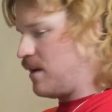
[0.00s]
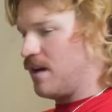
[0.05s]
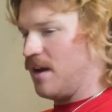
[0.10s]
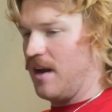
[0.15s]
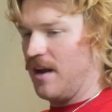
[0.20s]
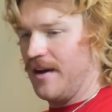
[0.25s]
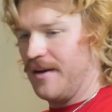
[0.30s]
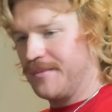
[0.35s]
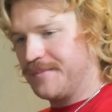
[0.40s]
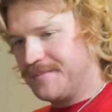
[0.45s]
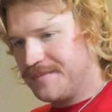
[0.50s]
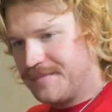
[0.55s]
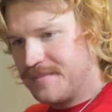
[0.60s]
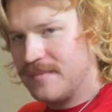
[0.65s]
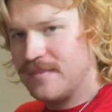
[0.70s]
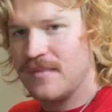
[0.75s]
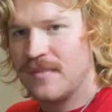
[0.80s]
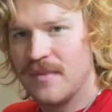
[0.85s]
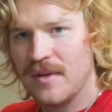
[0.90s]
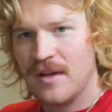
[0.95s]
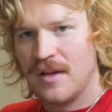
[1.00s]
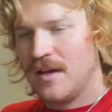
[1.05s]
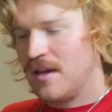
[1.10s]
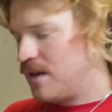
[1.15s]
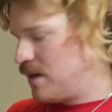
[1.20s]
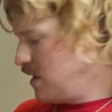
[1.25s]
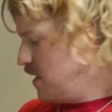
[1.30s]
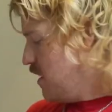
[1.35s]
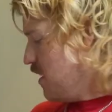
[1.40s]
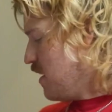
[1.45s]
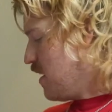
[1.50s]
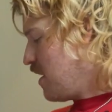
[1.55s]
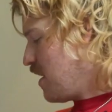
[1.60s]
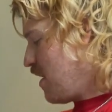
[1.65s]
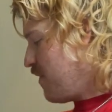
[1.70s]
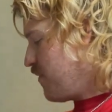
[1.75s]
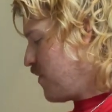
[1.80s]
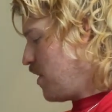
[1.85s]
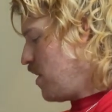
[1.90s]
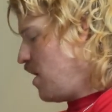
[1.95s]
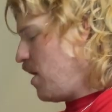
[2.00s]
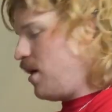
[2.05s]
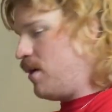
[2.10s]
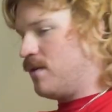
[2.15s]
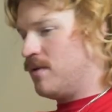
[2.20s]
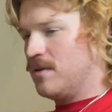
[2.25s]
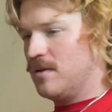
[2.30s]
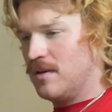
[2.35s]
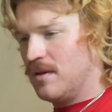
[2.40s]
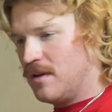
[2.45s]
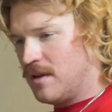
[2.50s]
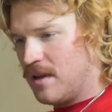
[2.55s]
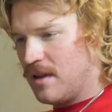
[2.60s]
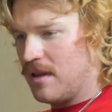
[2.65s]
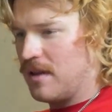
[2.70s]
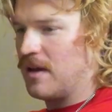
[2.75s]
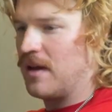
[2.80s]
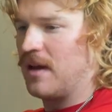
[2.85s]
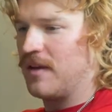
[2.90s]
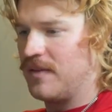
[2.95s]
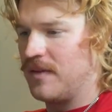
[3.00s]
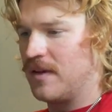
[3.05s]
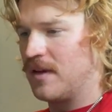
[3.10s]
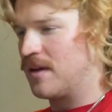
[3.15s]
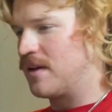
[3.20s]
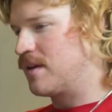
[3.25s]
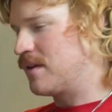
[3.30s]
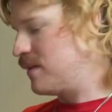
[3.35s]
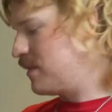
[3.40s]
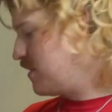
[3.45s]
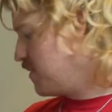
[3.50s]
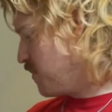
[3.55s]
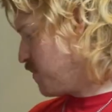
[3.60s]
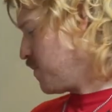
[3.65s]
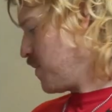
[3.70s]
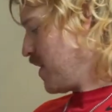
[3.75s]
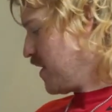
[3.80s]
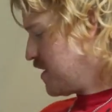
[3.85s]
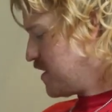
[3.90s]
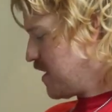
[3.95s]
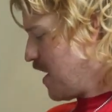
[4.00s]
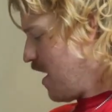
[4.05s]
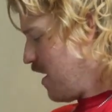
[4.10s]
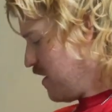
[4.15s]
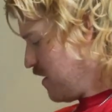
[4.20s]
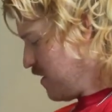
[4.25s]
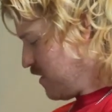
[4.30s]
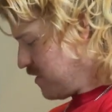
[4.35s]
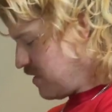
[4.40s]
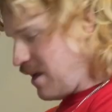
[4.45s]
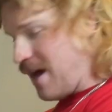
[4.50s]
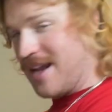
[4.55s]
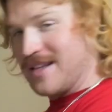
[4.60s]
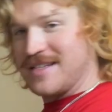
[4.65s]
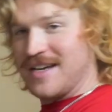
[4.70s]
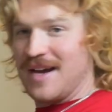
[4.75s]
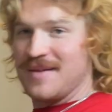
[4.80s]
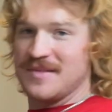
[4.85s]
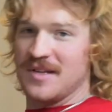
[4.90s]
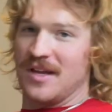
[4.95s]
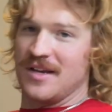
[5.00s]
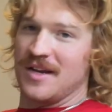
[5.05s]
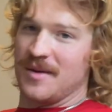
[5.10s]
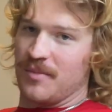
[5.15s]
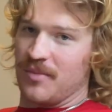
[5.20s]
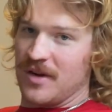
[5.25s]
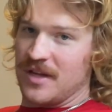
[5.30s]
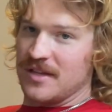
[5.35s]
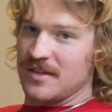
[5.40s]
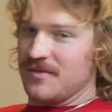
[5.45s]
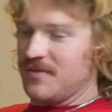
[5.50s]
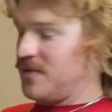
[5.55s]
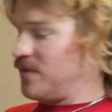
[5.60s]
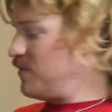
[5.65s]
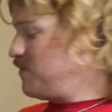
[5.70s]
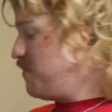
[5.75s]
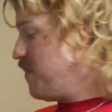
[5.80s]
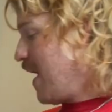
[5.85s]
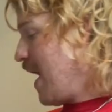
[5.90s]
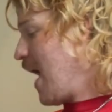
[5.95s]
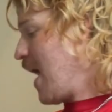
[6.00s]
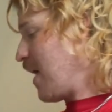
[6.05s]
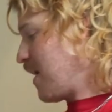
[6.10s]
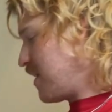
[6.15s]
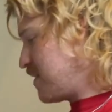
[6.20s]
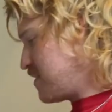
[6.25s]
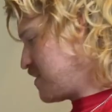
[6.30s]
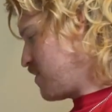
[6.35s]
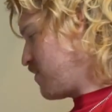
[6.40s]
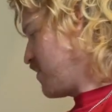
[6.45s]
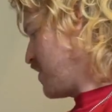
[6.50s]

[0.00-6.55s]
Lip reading: You know, you never know. I think the place, a lot of times I'll end up bringing the food back because I